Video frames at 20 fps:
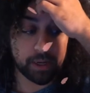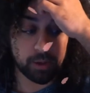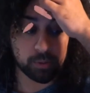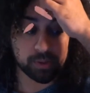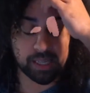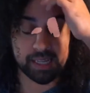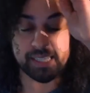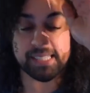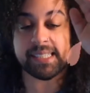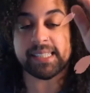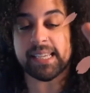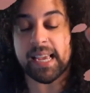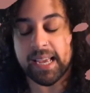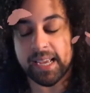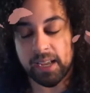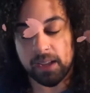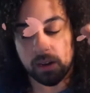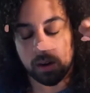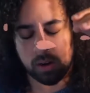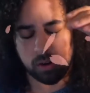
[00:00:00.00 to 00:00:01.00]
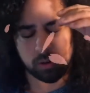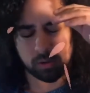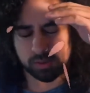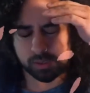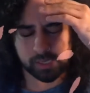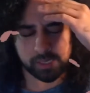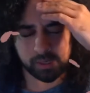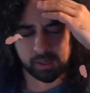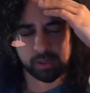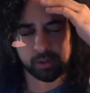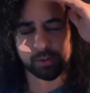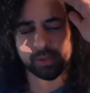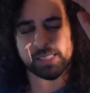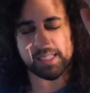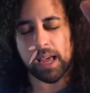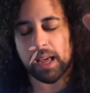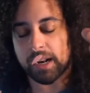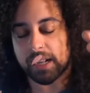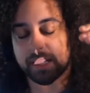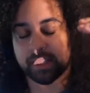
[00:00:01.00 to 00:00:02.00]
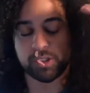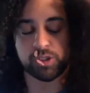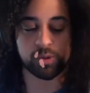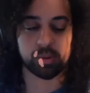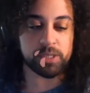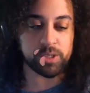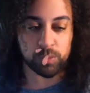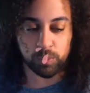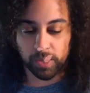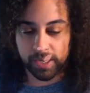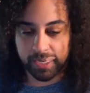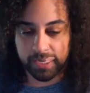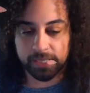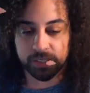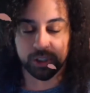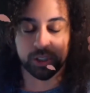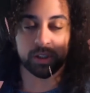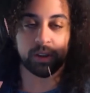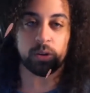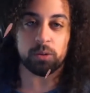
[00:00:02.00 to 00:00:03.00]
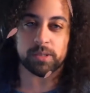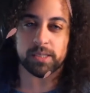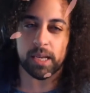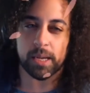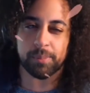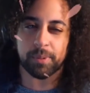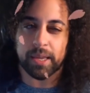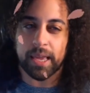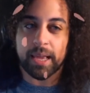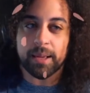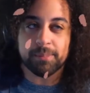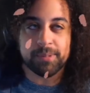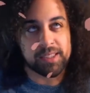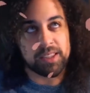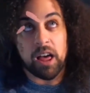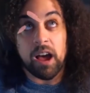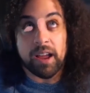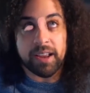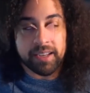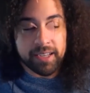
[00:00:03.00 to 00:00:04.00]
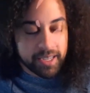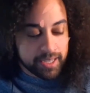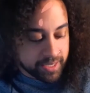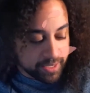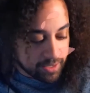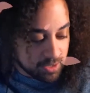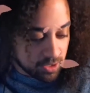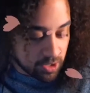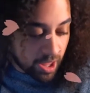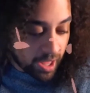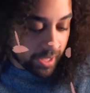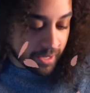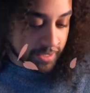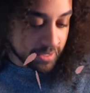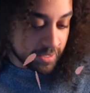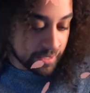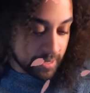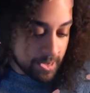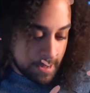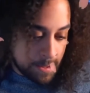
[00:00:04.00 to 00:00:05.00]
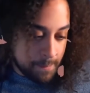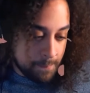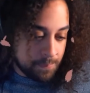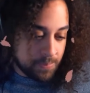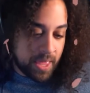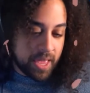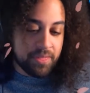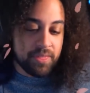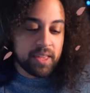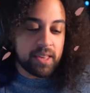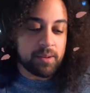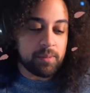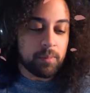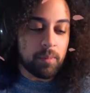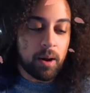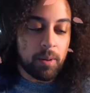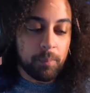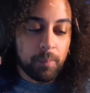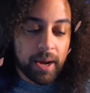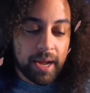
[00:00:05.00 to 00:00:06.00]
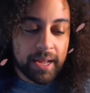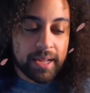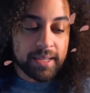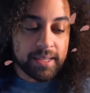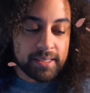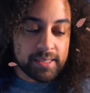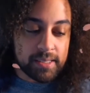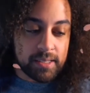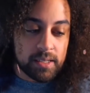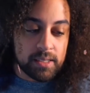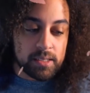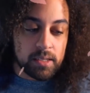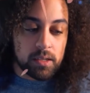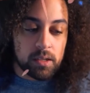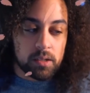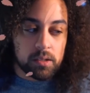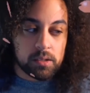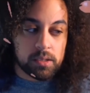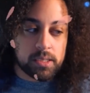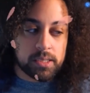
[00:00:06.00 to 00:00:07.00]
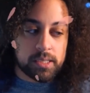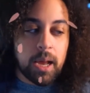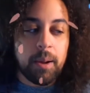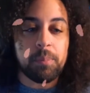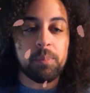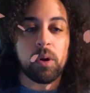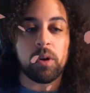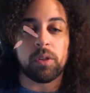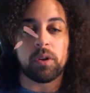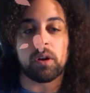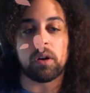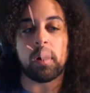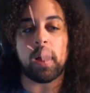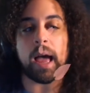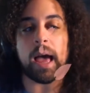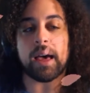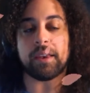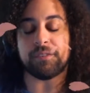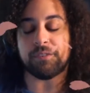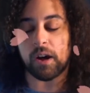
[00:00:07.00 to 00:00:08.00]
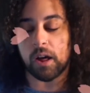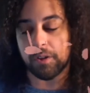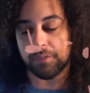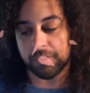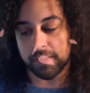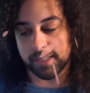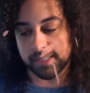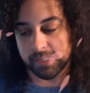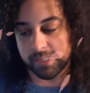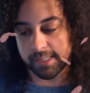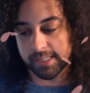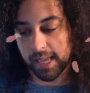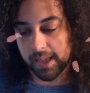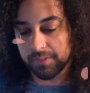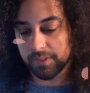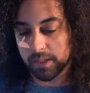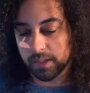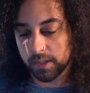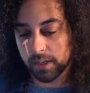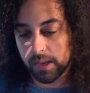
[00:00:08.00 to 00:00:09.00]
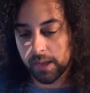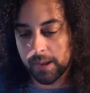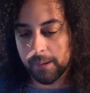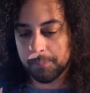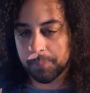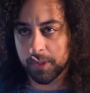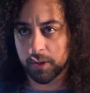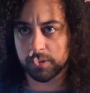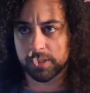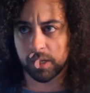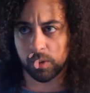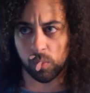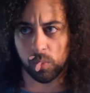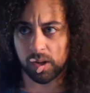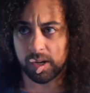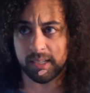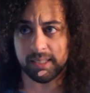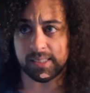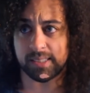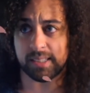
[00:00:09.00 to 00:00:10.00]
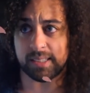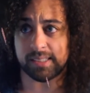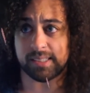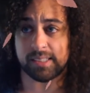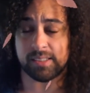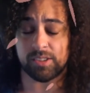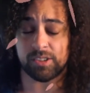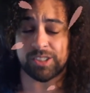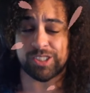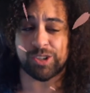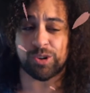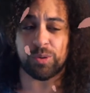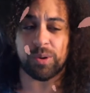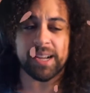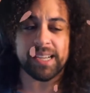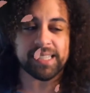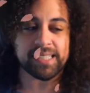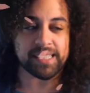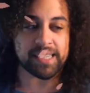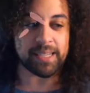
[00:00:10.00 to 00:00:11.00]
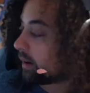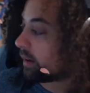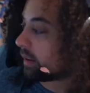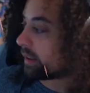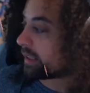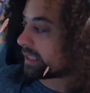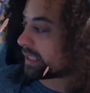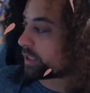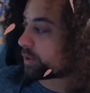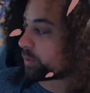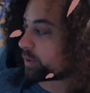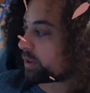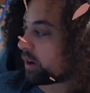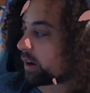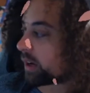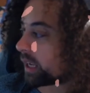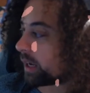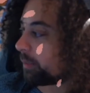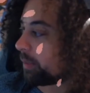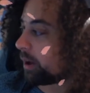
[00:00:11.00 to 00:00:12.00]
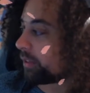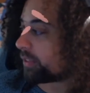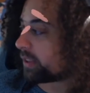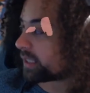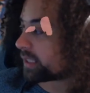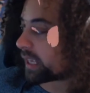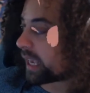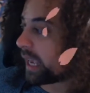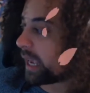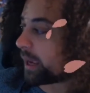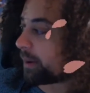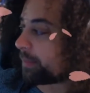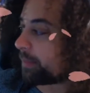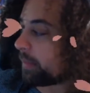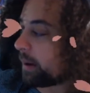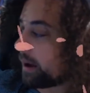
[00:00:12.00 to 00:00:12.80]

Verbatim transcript: it was like Sega, or Sega, it was Sonic and Streets of Rage and those type of games, Lion King and Aladdin. And then my stepbrother had Final Fantasy VII, and I was like, what is this? This looks crazy. Since we're talking about this game,